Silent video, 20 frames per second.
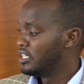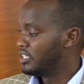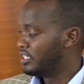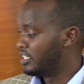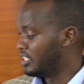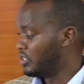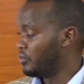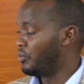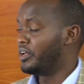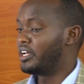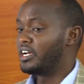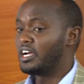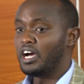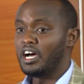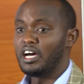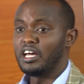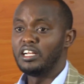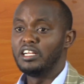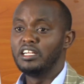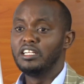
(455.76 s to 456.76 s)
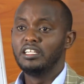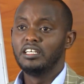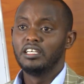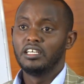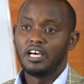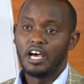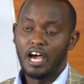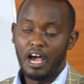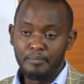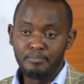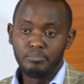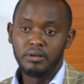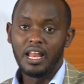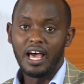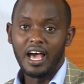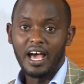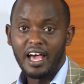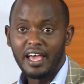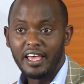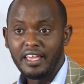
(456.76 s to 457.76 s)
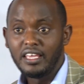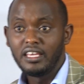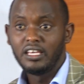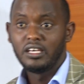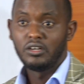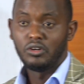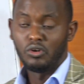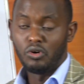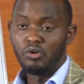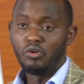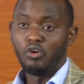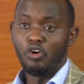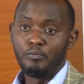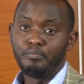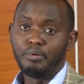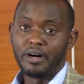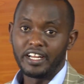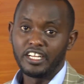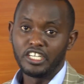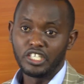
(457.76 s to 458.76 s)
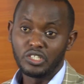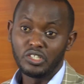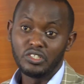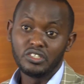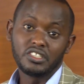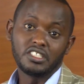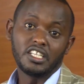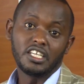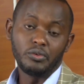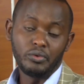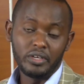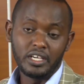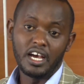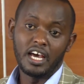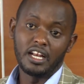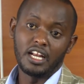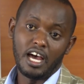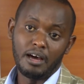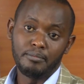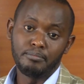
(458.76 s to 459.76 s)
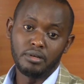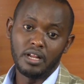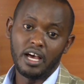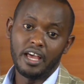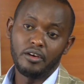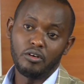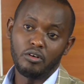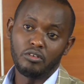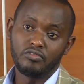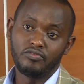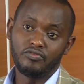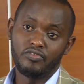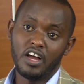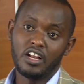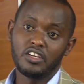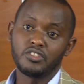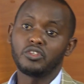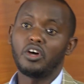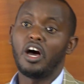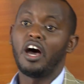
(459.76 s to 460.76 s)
that we can apply, or operations that we can apply on files,